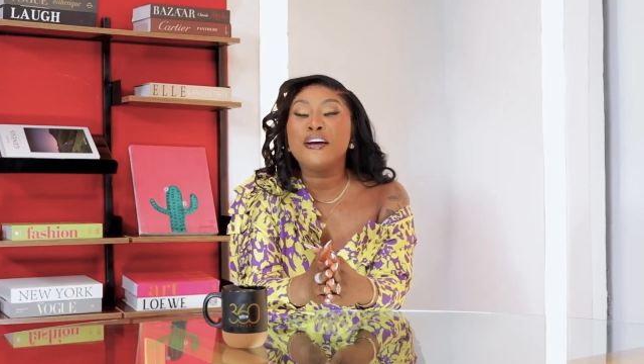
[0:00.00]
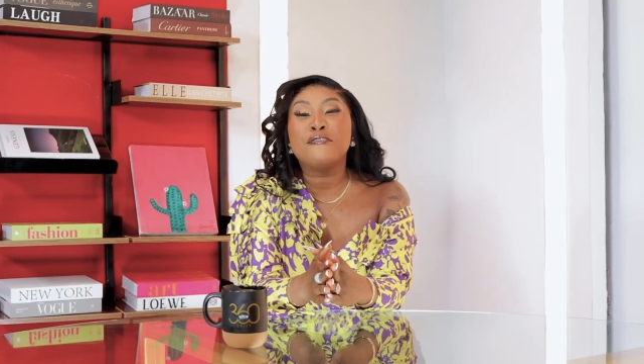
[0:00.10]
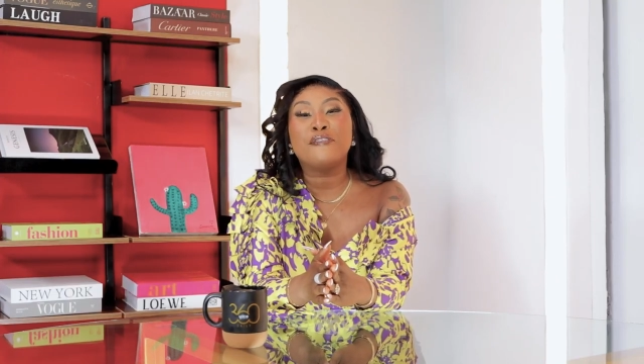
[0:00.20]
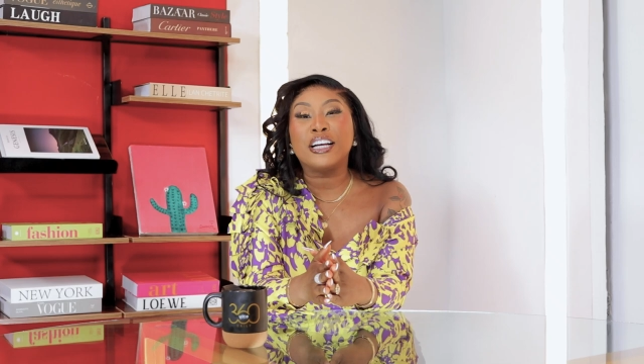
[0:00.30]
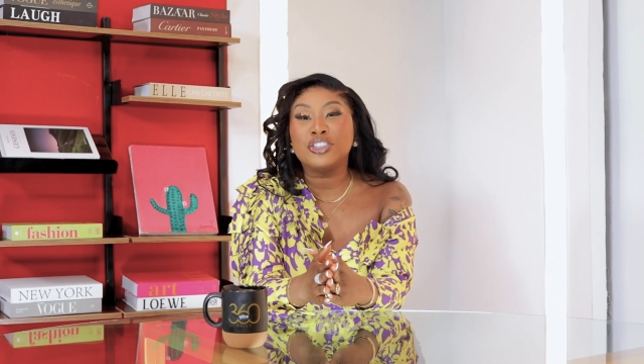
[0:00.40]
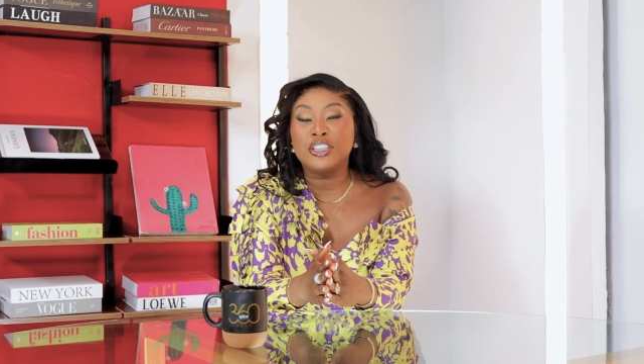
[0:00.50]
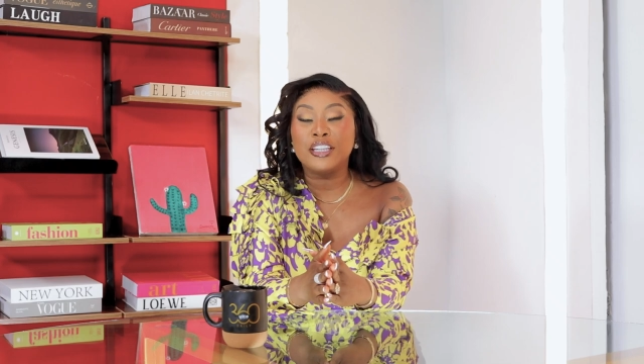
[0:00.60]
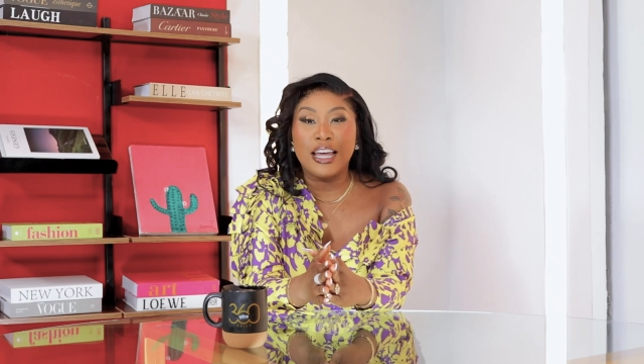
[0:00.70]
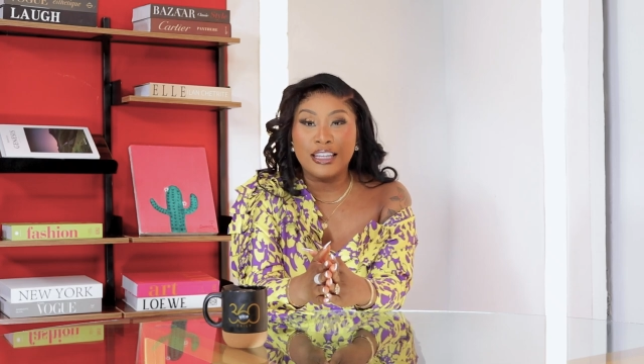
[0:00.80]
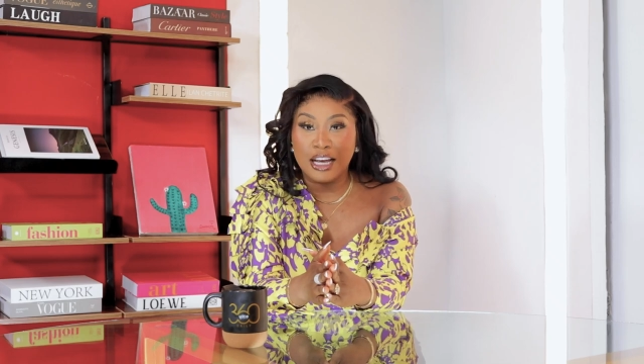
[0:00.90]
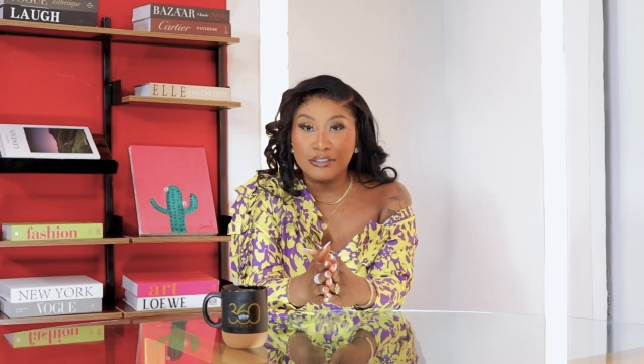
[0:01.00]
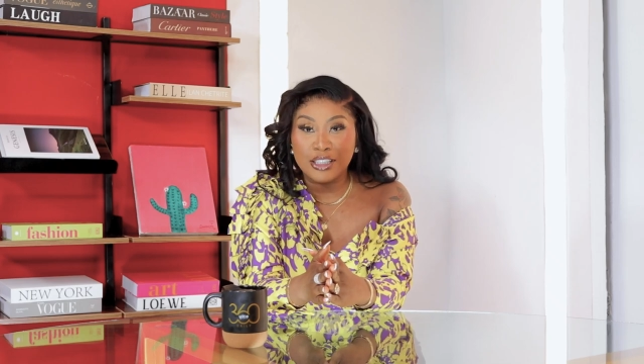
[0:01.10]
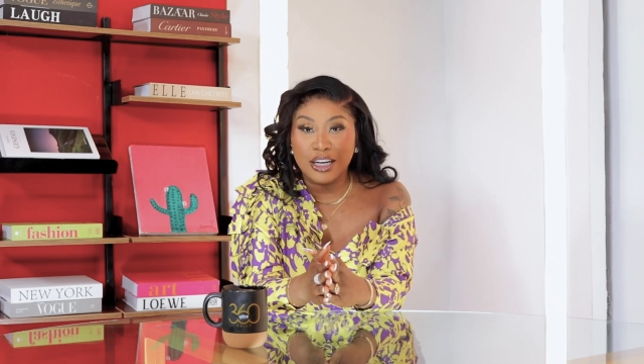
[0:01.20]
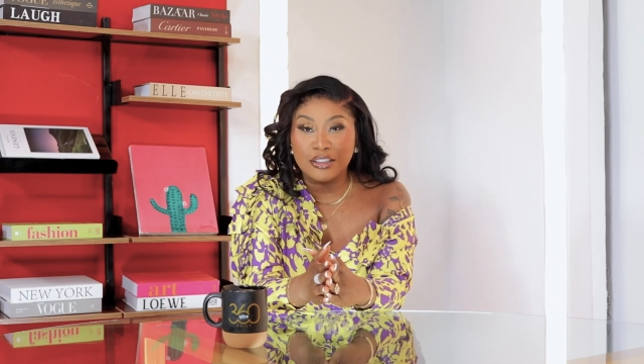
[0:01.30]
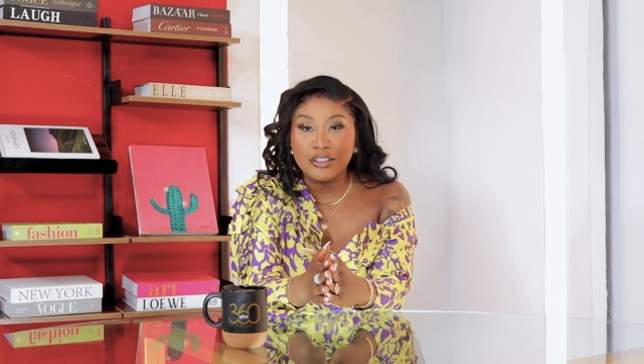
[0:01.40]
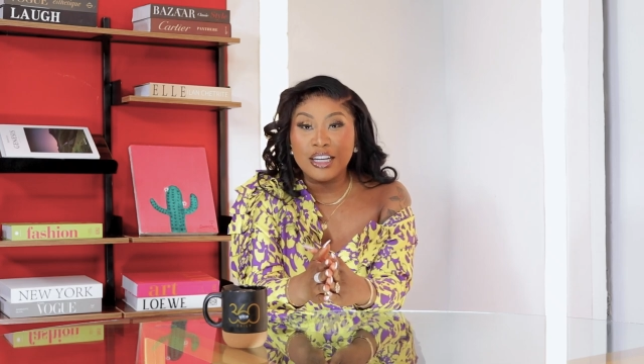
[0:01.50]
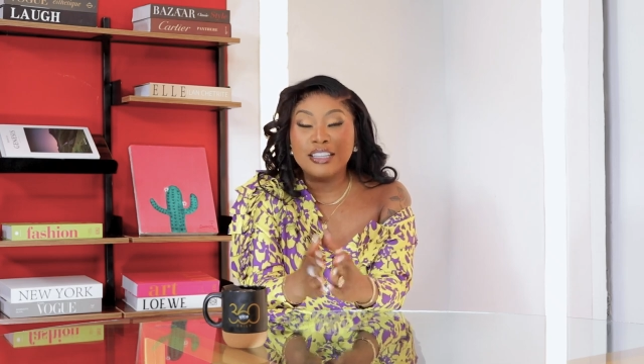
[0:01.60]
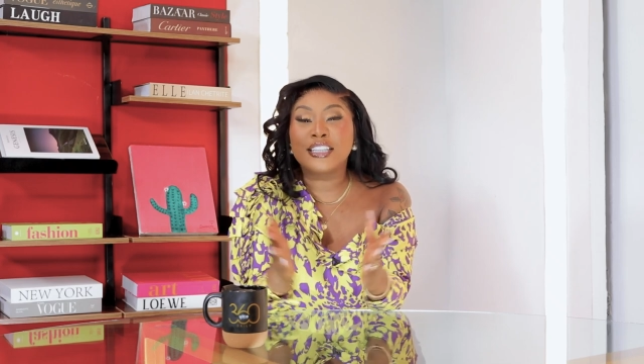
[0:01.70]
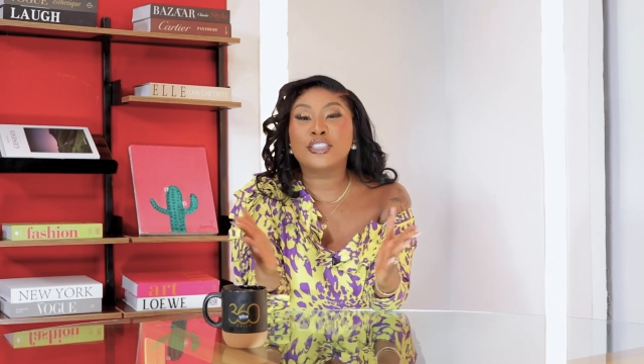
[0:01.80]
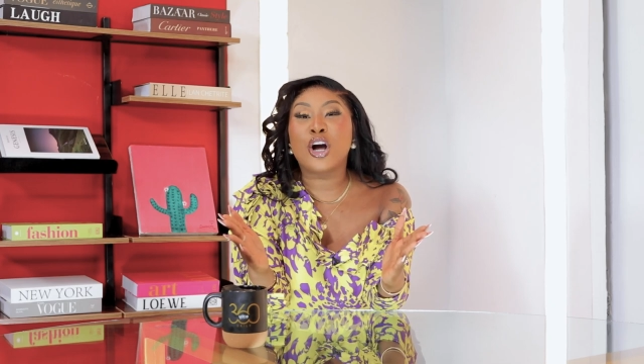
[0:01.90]
fashion, and lifestyle.
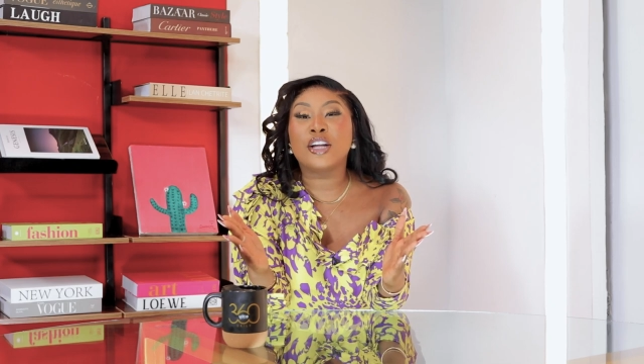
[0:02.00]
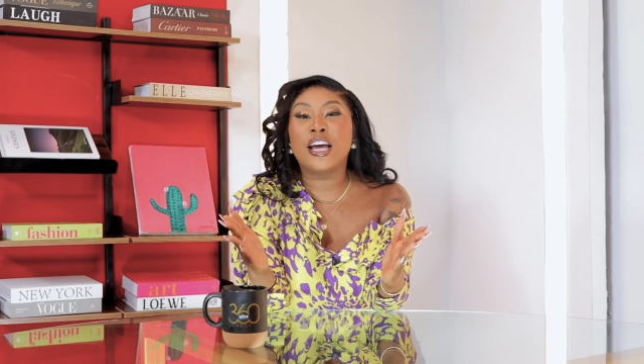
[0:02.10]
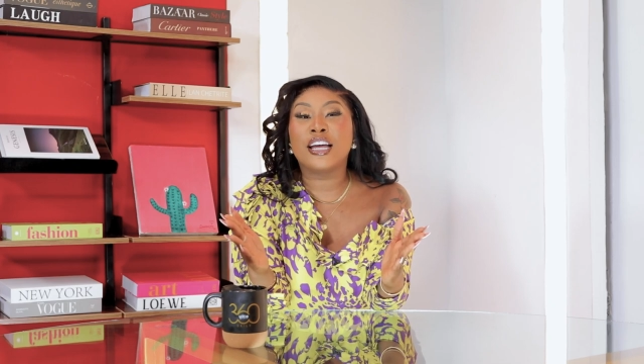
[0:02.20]
These are the